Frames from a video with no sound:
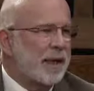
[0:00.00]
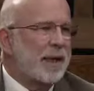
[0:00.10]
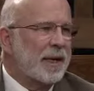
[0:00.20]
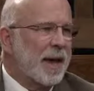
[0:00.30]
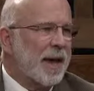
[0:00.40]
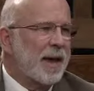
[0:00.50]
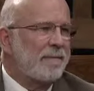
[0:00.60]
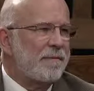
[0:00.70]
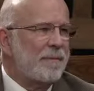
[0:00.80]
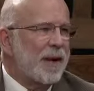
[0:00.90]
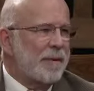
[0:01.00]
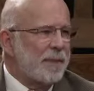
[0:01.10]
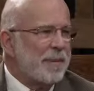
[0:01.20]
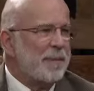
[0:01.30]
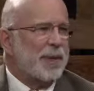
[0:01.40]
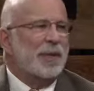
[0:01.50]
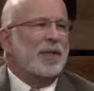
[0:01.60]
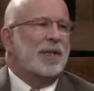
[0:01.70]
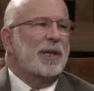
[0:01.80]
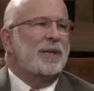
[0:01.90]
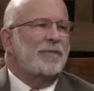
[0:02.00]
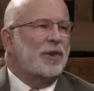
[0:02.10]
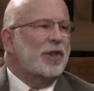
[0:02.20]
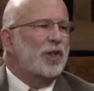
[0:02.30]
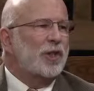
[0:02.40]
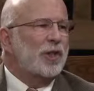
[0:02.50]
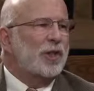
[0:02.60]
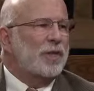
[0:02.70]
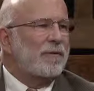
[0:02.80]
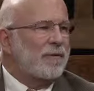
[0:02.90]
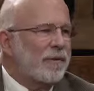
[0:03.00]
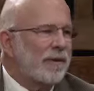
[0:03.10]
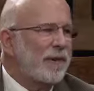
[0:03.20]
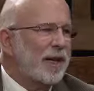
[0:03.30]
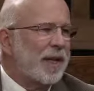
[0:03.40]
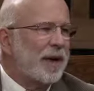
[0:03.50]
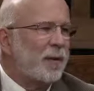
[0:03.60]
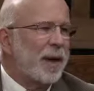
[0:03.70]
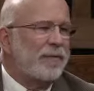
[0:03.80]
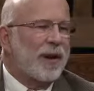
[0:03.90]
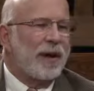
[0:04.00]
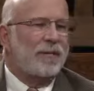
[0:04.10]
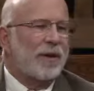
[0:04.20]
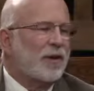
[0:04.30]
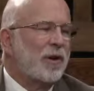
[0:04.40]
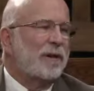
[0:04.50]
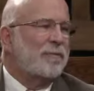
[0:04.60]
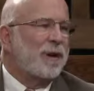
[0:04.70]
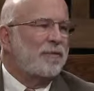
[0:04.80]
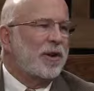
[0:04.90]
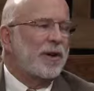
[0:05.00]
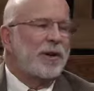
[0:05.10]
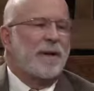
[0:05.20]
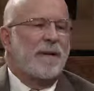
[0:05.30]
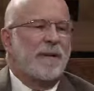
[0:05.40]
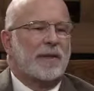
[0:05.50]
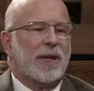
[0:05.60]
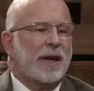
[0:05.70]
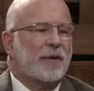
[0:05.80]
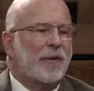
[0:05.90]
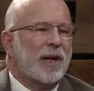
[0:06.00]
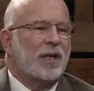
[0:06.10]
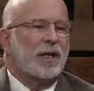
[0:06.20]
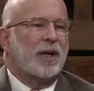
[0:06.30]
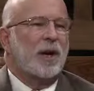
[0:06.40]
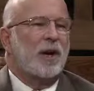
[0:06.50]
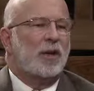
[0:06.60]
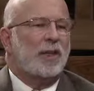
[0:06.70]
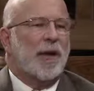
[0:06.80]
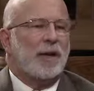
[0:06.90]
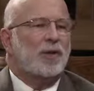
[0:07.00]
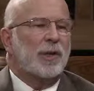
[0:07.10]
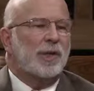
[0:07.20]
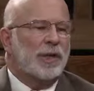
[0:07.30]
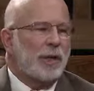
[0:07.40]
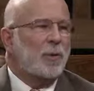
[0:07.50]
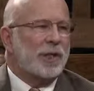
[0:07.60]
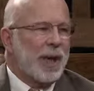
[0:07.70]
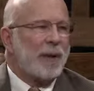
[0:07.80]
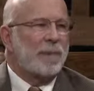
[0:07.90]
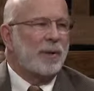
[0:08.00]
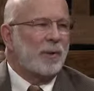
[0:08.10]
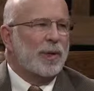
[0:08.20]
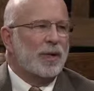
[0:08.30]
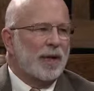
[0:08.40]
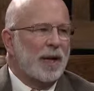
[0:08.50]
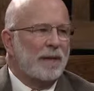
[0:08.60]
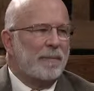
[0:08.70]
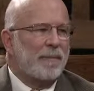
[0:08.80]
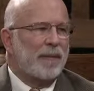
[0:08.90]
it can have. Many people can see the virtues of living in that way of life. Don't live by fear. The second direction to go is to actually see what's happened with Islam.